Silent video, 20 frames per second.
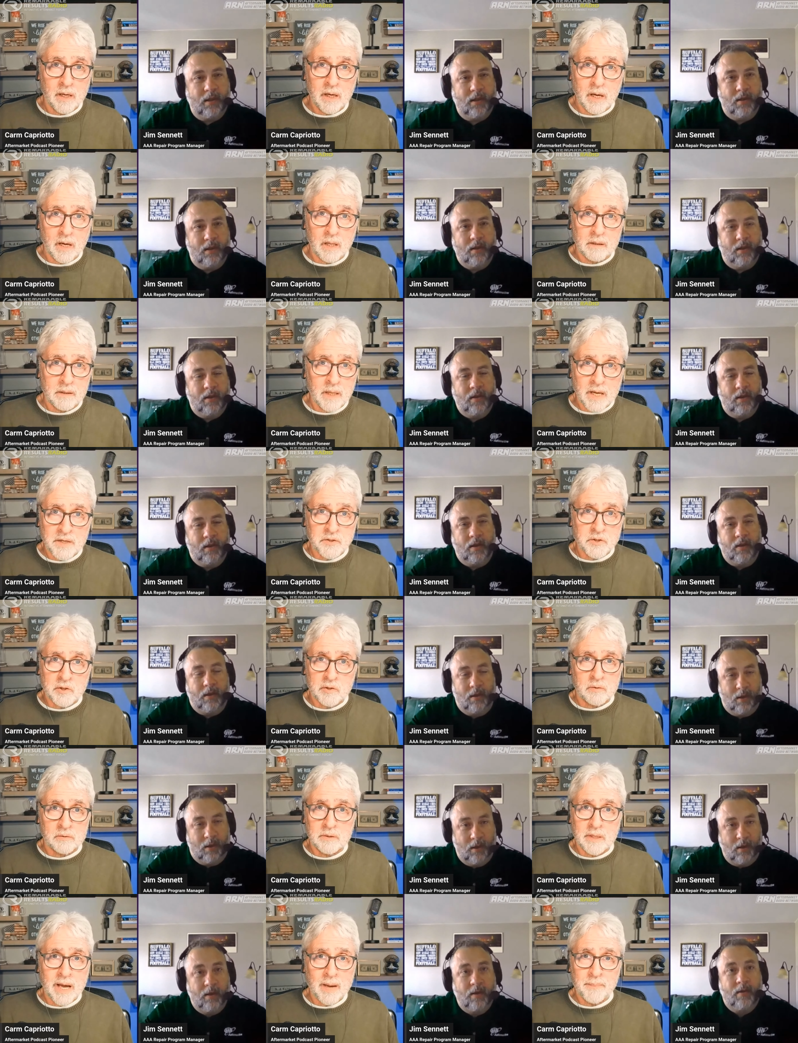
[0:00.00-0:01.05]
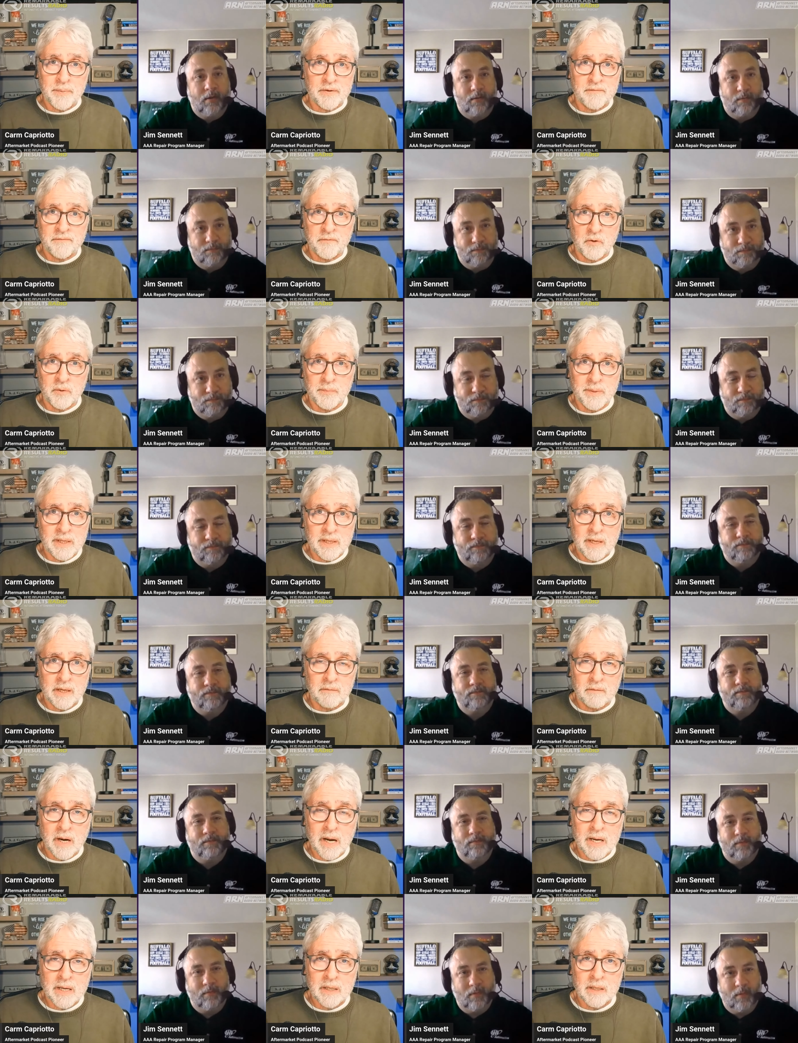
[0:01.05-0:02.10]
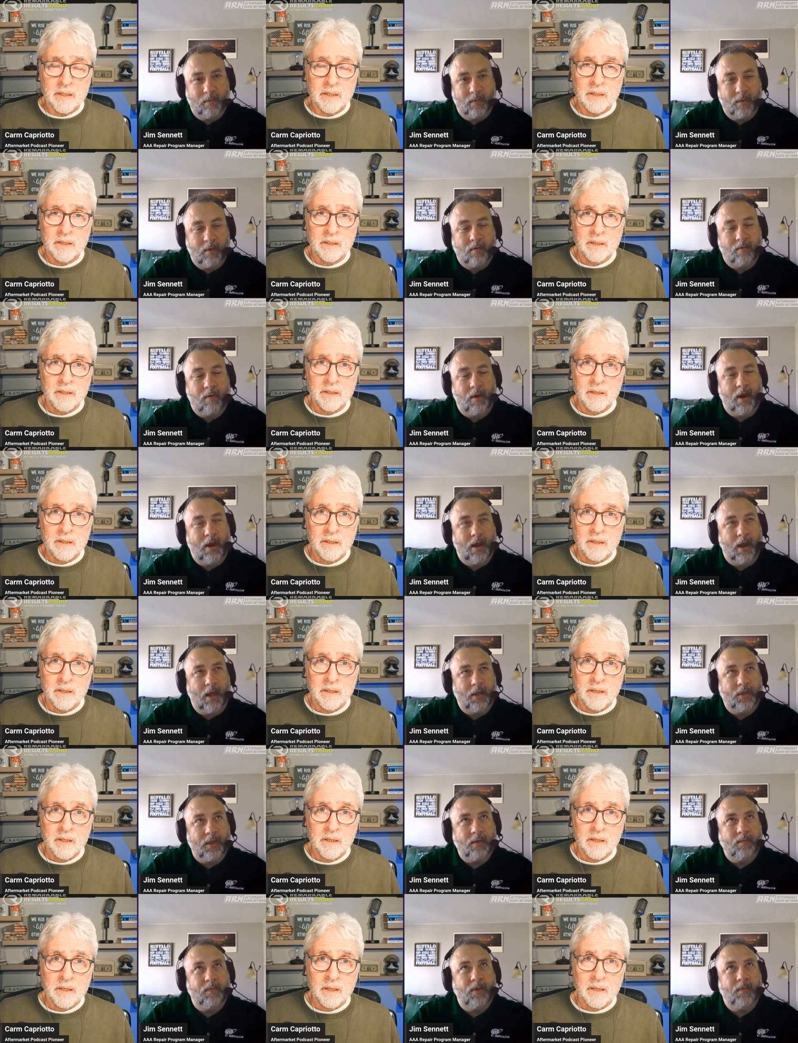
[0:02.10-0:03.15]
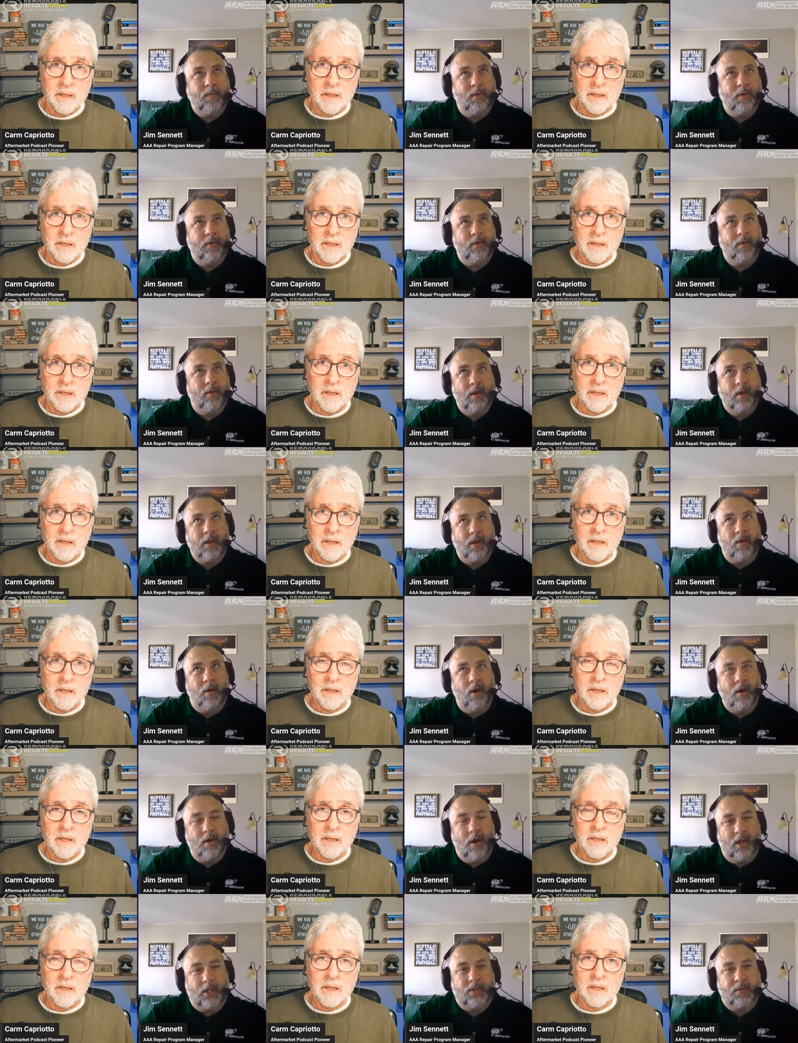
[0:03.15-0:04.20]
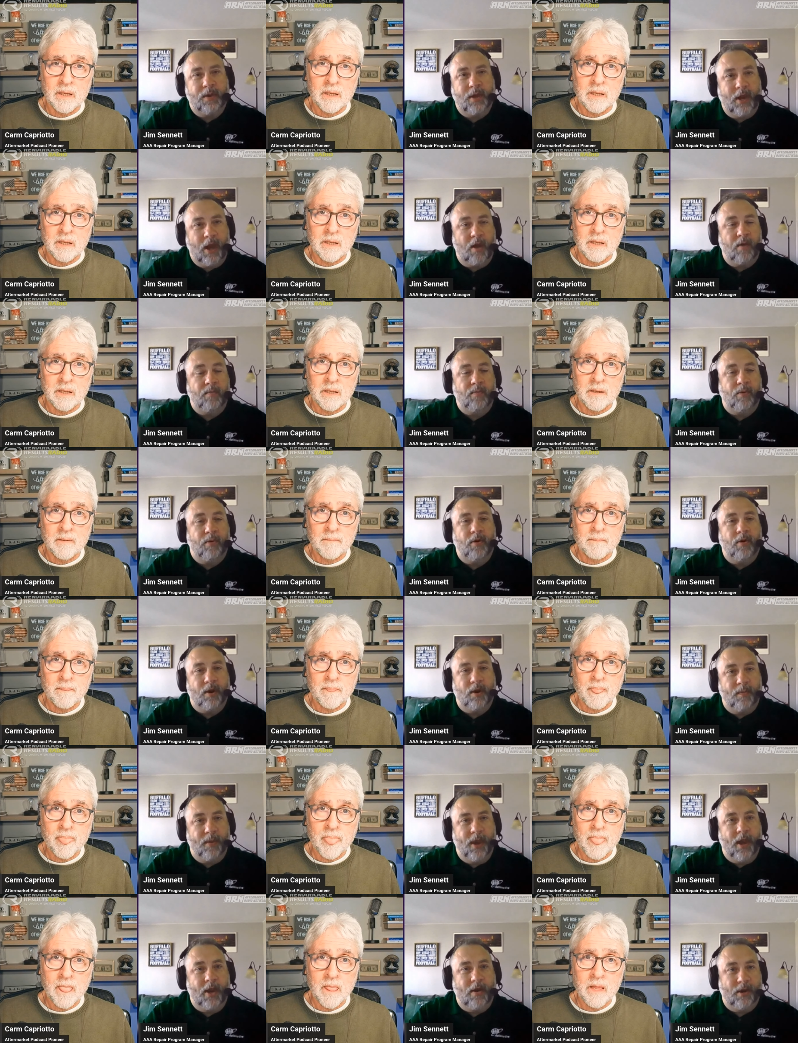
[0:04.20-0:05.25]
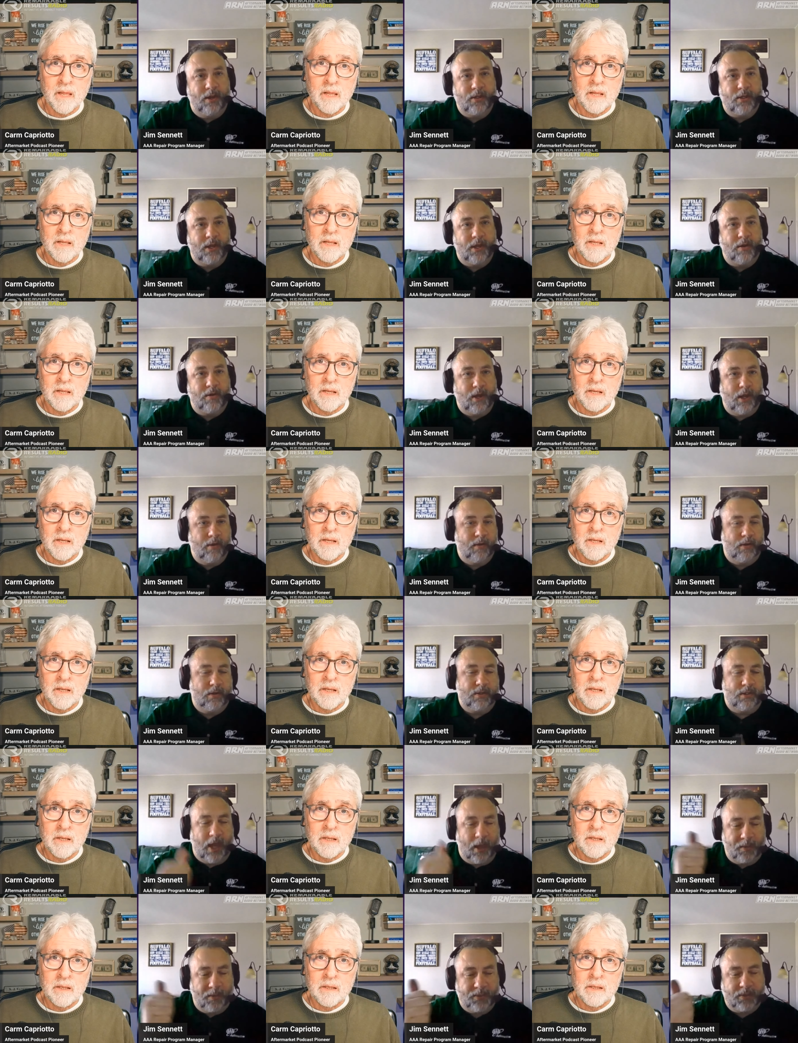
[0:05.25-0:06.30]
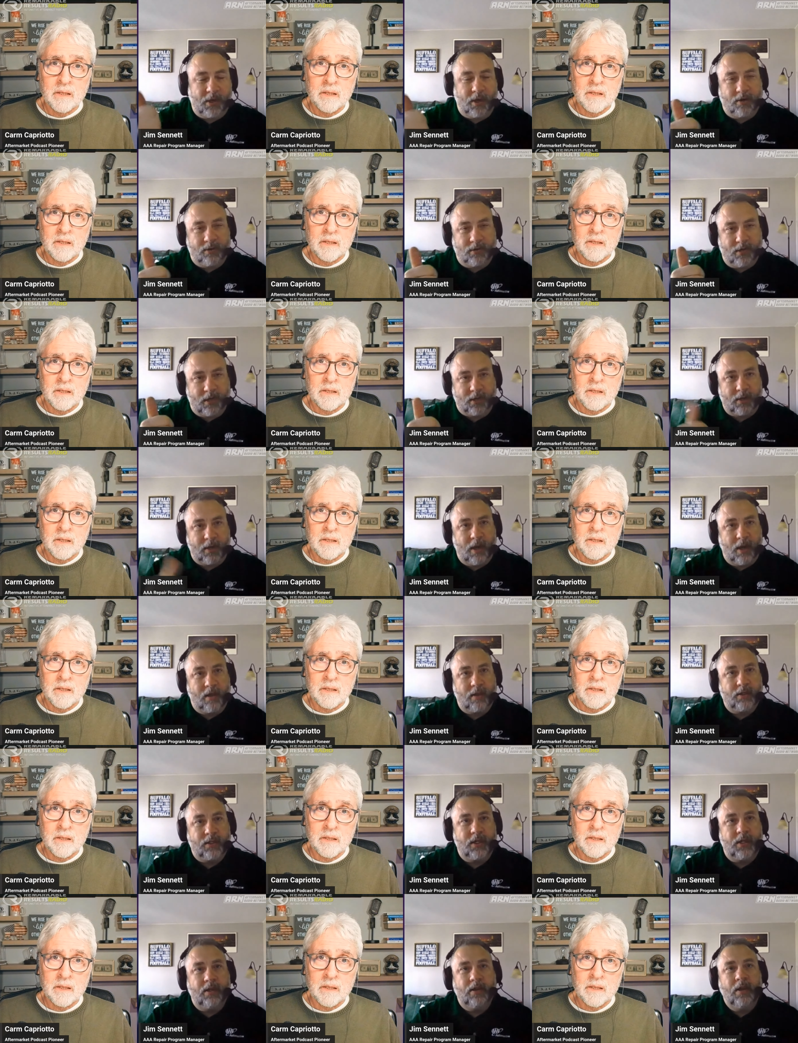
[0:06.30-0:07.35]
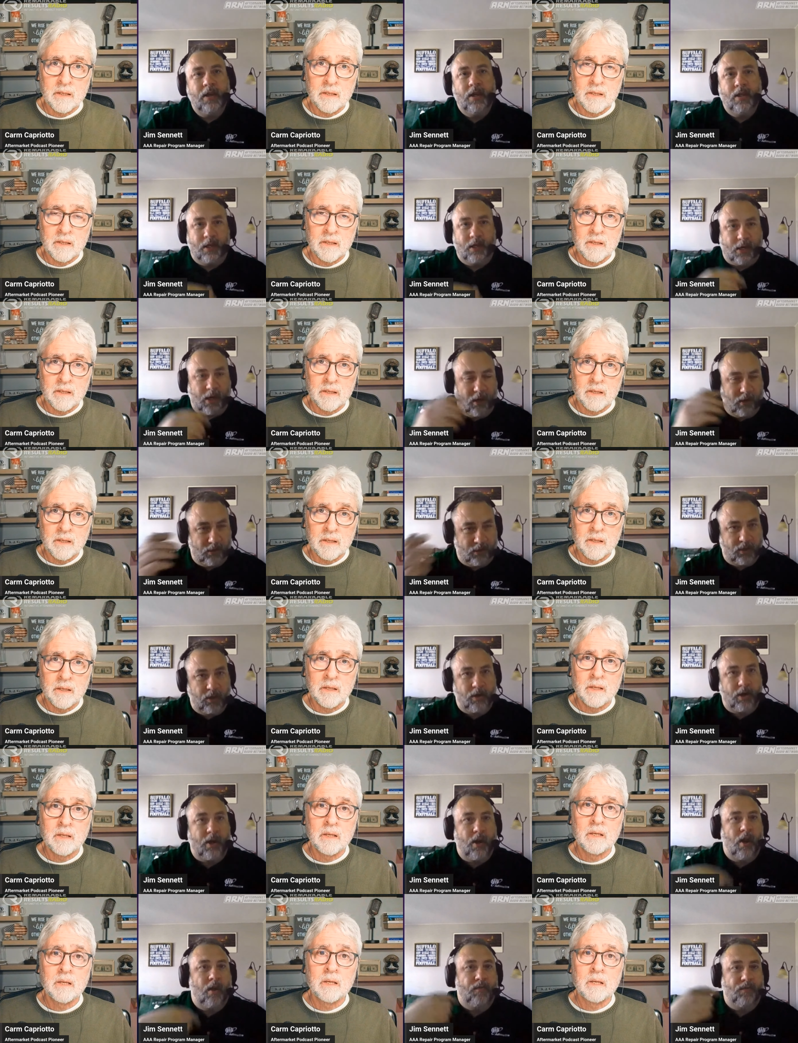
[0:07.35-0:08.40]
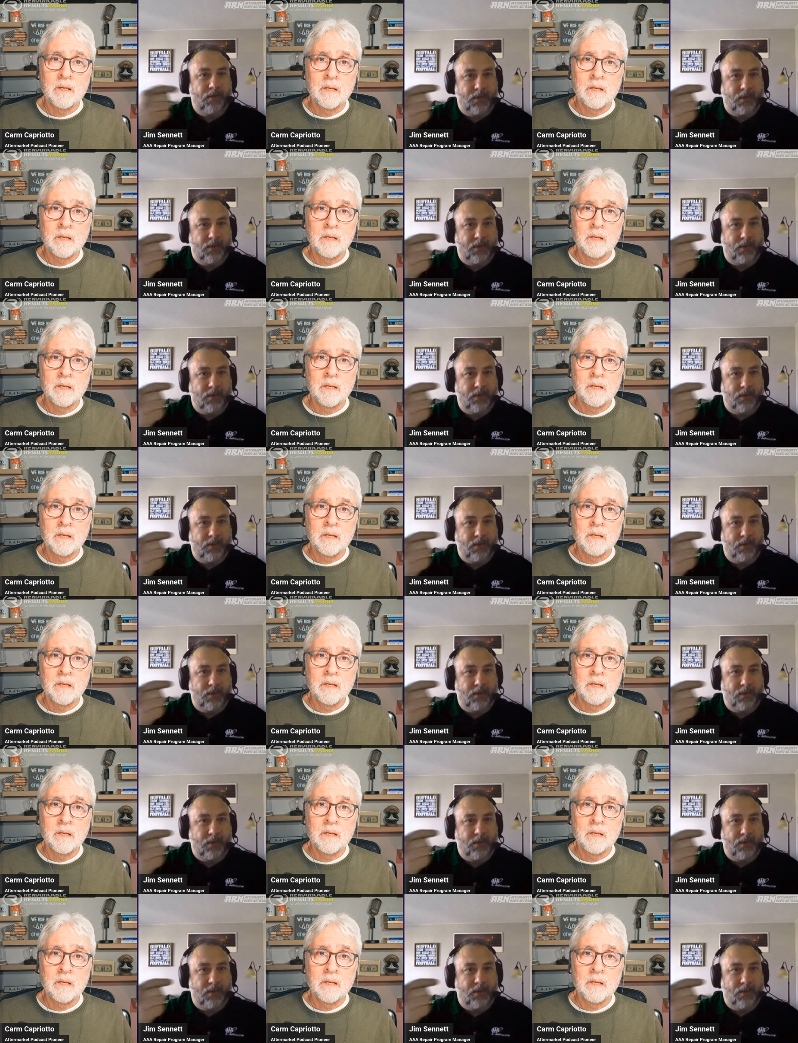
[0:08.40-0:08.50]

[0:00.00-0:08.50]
Speaker 1: a logical topic for a meeting, right?
Speaker 2: Right. I think people, you know, underestimate how important the battery is nowadays with stop-start technology. The car's turning off